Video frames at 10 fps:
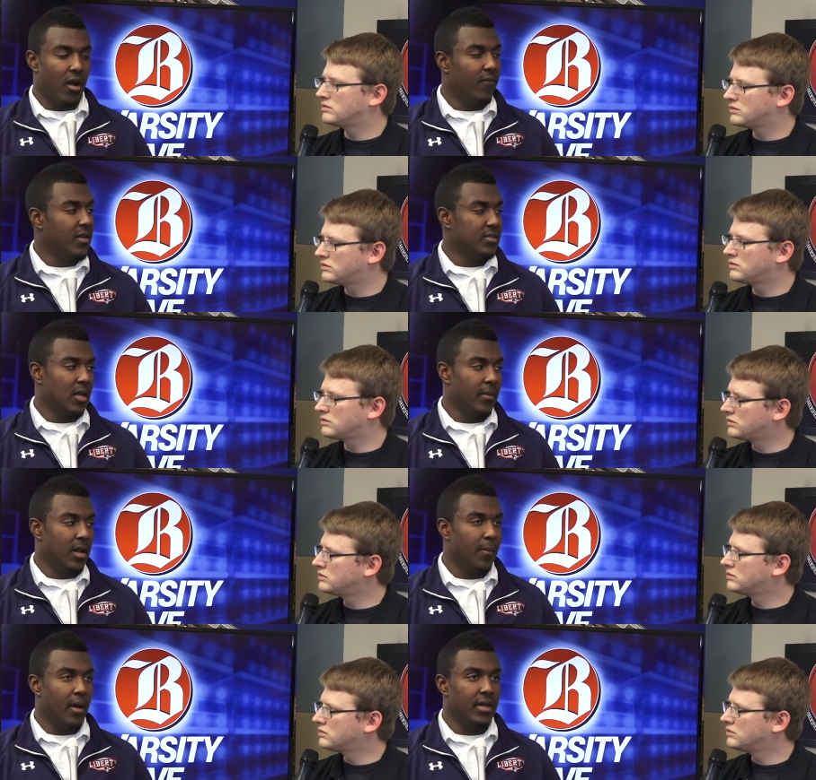Speaker 1: even offense. I
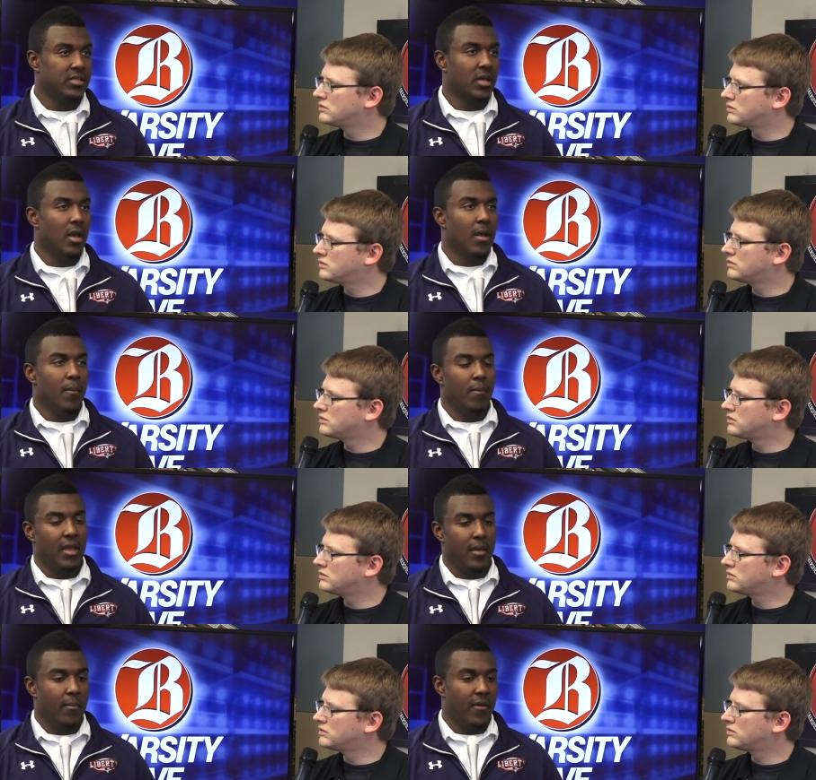mean, I, I just
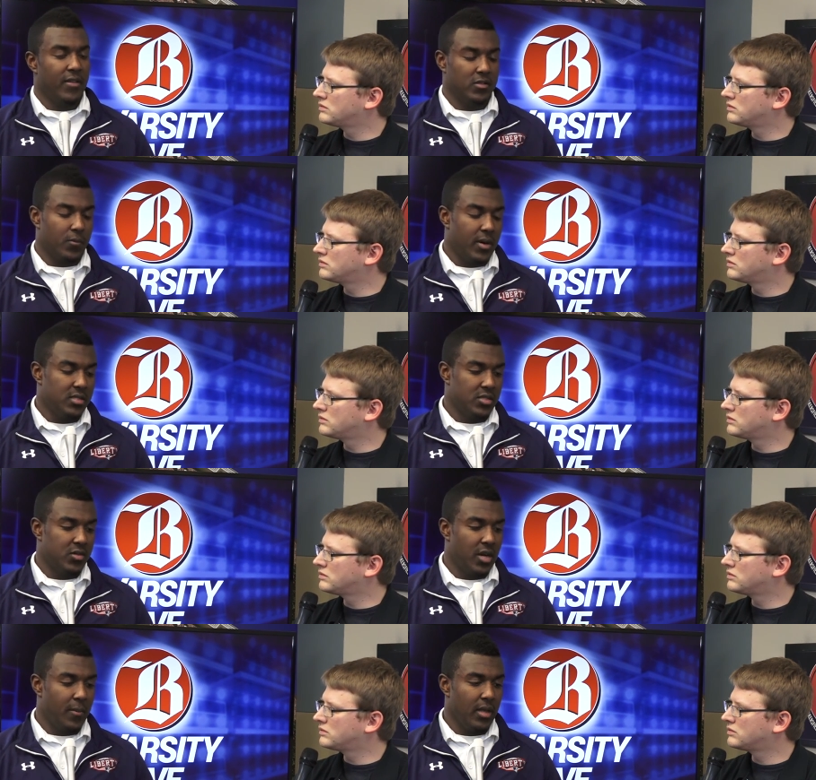me and my physical presence
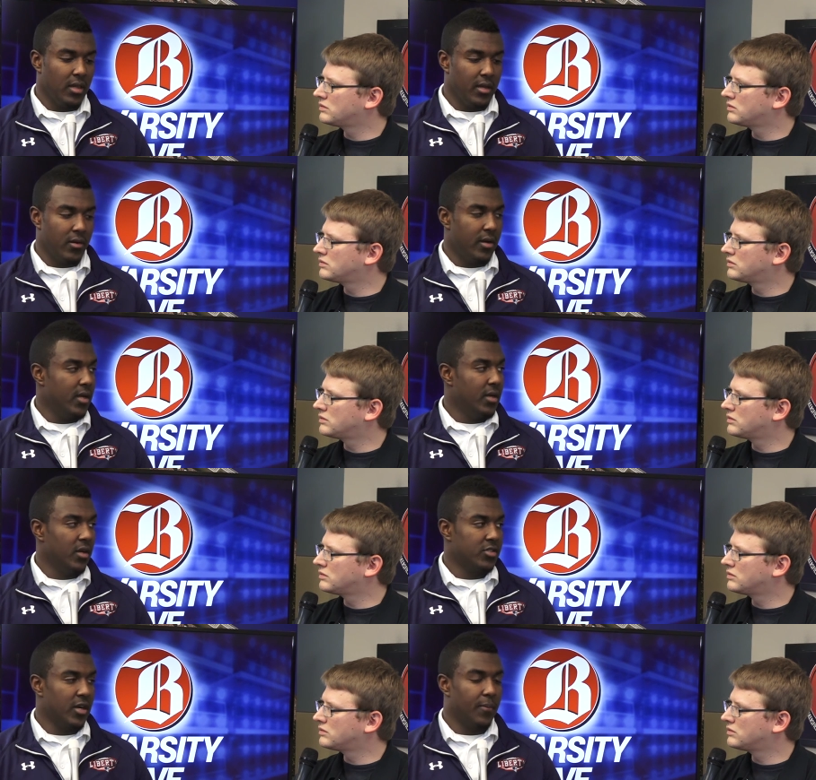try to be a leader and uh, you
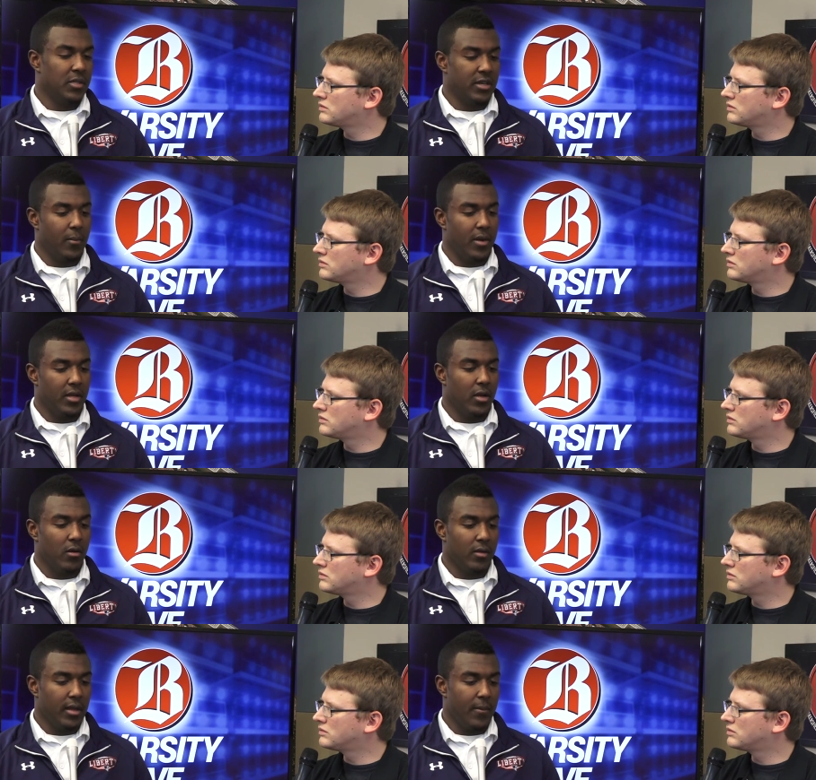know try to push everybody to
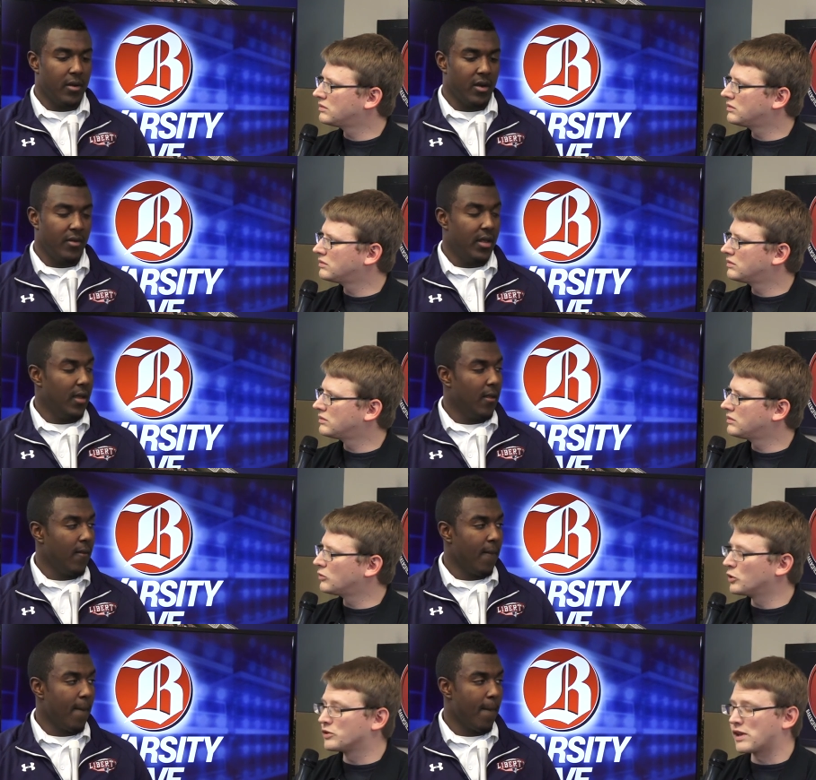go and get better every day.
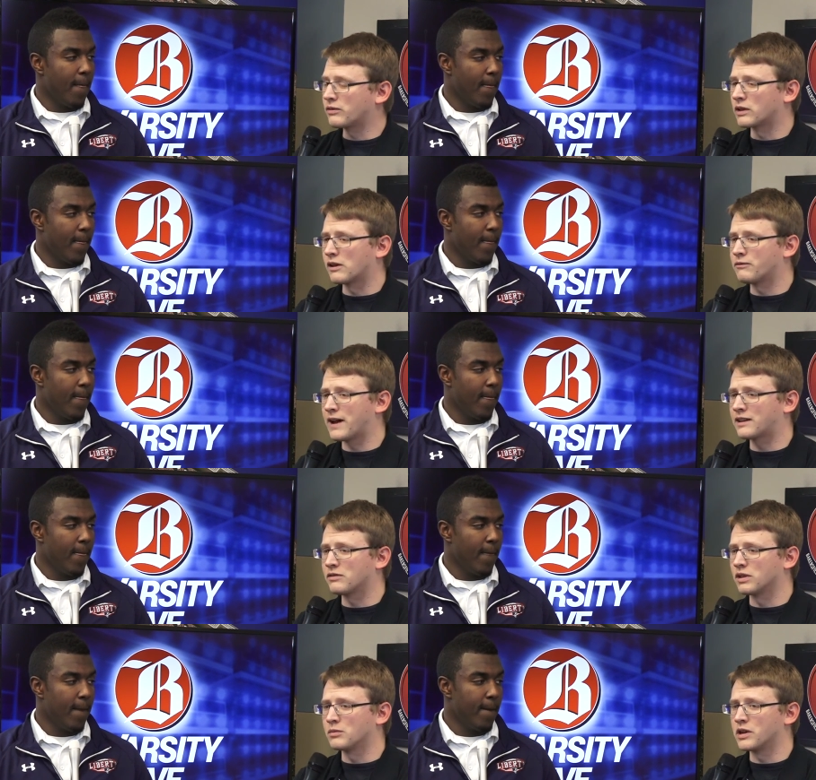
Speaker 2: Well, it's definitely
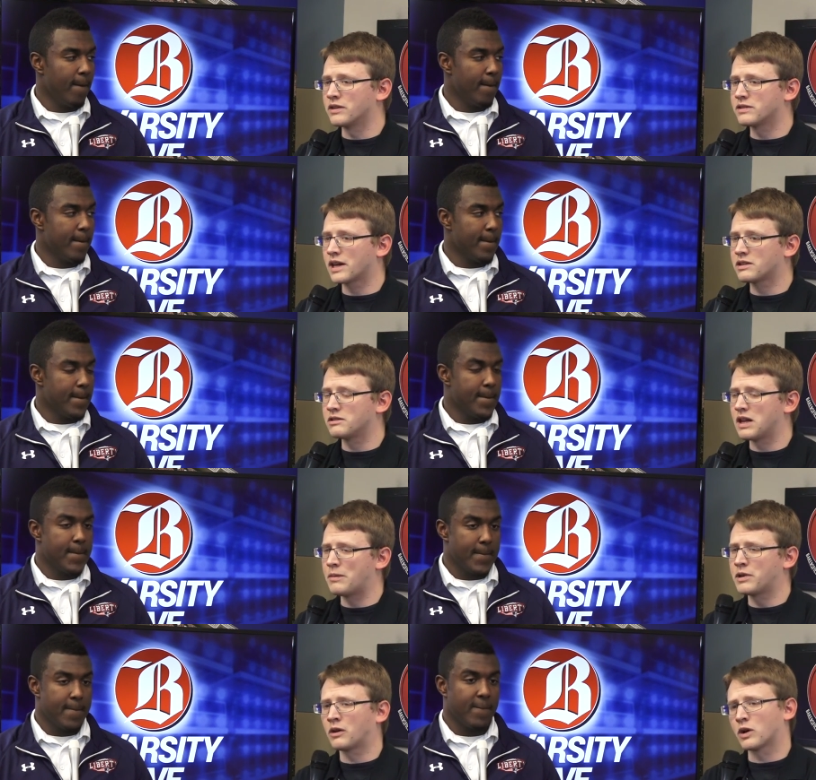effective. Liberty, the section
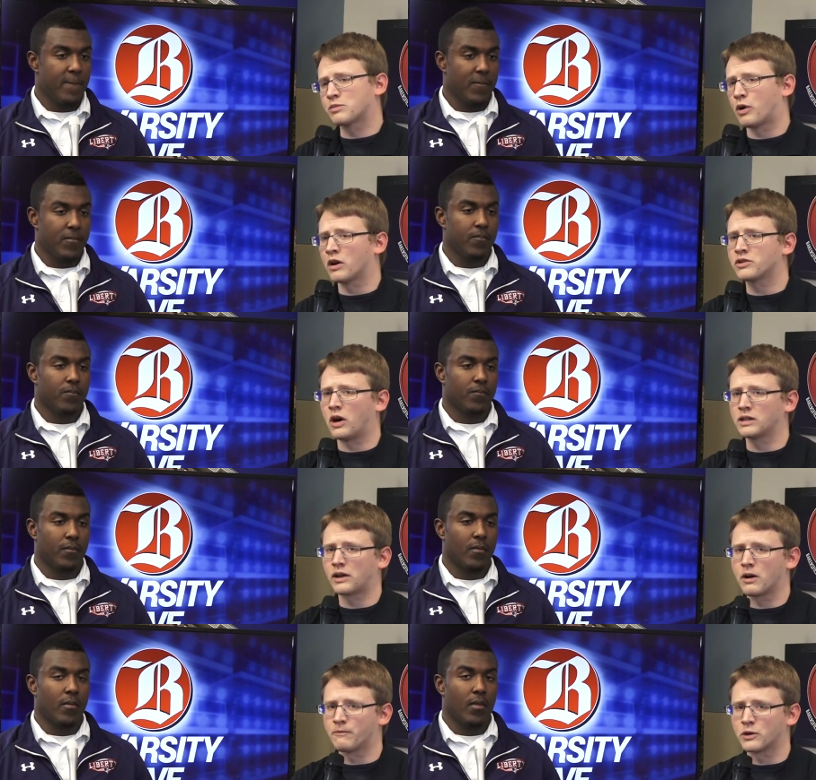champion, Krys Barnes, all
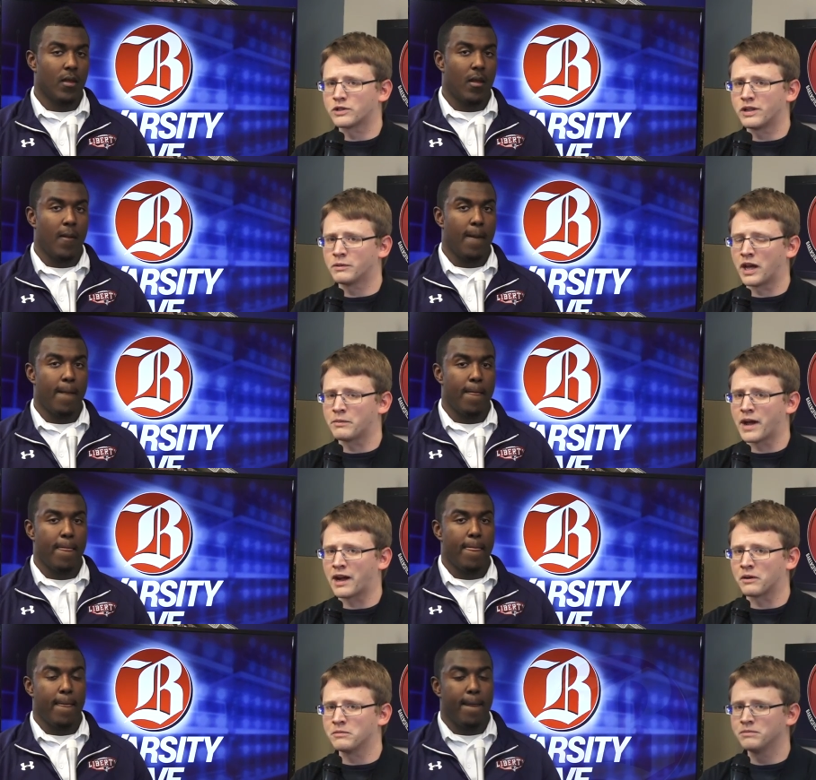area first team
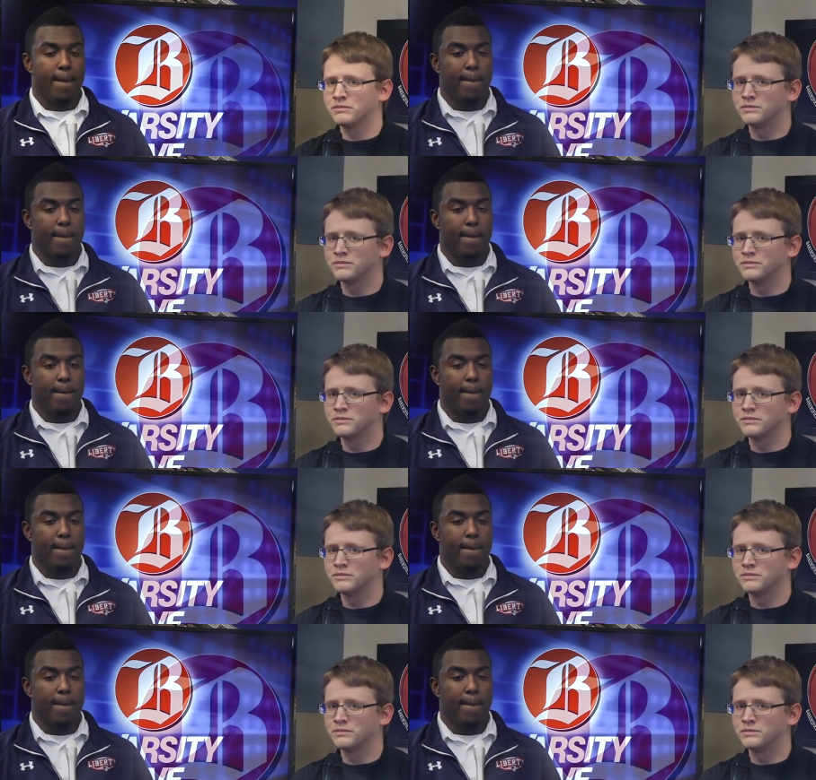linebacker.